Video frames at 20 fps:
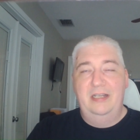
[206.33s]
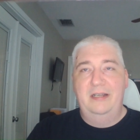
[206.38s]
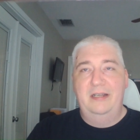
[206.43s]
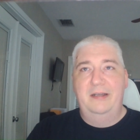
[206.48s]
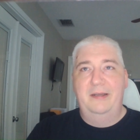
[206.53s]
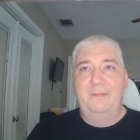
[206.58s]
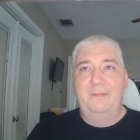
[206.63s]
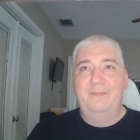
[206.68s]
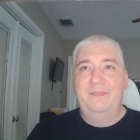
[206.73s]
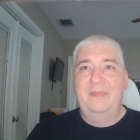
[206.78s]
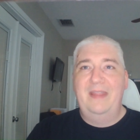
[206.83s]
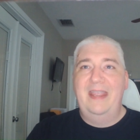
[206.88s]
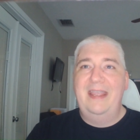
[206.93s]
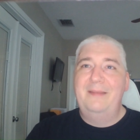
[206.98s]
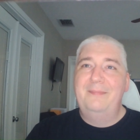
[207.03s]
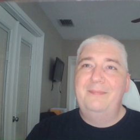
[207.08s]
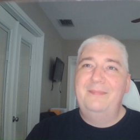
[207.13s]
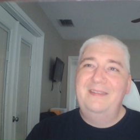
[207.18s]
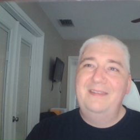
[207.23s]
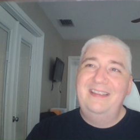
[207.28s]
Um,
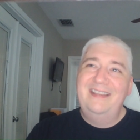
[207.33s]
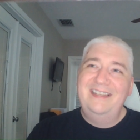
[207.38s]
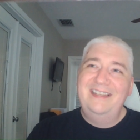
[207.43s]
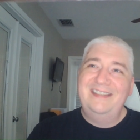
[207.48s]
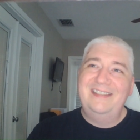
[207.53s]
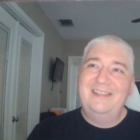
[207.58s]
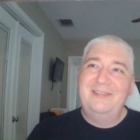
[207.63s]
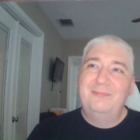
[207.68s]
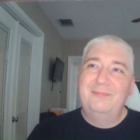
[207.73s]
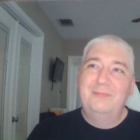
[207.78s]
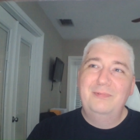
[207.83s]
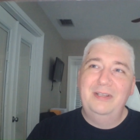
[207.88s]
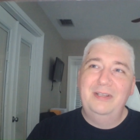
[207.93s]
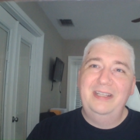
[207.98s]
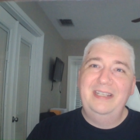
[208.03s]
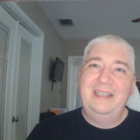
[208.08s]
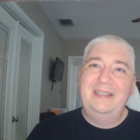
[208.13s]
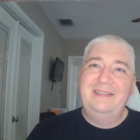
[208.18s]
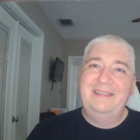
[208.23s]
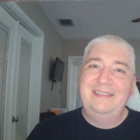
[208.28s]
and this is
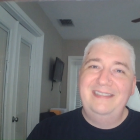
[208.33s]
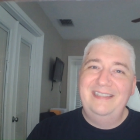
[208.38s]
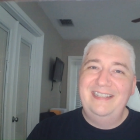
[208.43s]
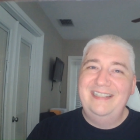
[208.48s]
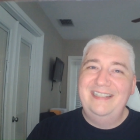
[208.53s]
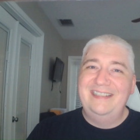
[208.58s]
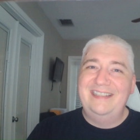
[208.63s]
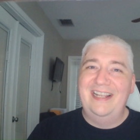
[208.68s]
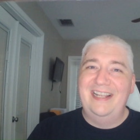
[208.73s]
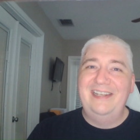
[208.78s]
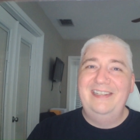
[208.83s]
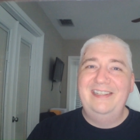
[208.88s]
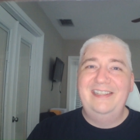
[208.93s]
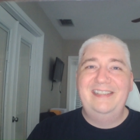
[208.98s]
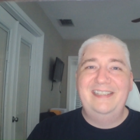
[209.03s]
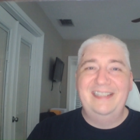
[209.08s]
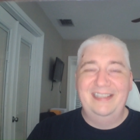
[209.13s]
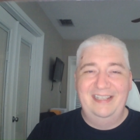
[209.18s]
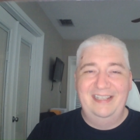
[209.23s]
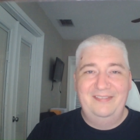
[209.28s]
really
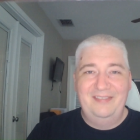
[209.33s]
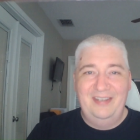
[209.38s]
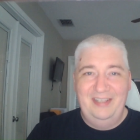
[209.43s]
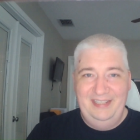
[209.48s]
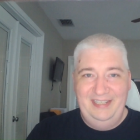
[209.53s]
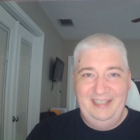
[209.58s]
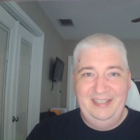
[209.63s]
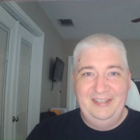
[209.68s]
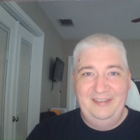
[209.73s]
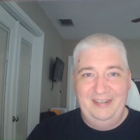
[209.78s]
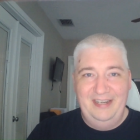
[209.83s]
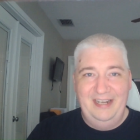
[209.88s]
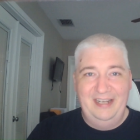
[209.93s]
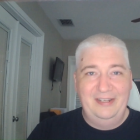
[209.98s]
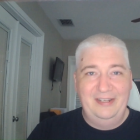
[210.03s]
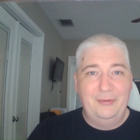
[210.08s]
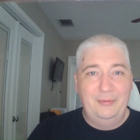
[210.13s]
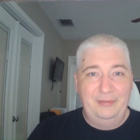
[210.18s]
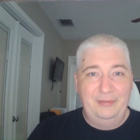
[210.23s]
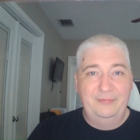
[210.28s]
intended to live on the
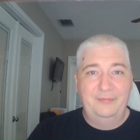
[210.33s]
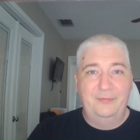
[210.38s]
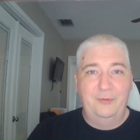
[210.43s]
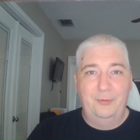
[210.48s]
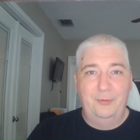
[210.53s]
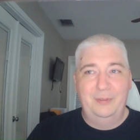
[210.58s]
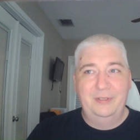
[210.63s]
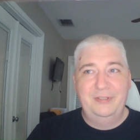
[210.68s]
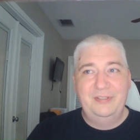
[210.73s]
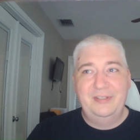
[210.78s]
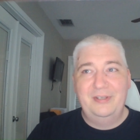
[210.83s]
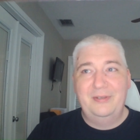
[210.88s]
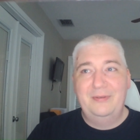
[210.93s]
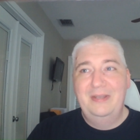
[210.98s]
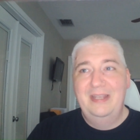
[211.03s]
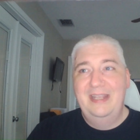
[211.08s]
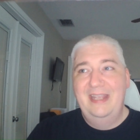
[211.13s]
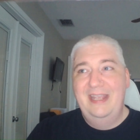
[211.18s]
internet going forward. So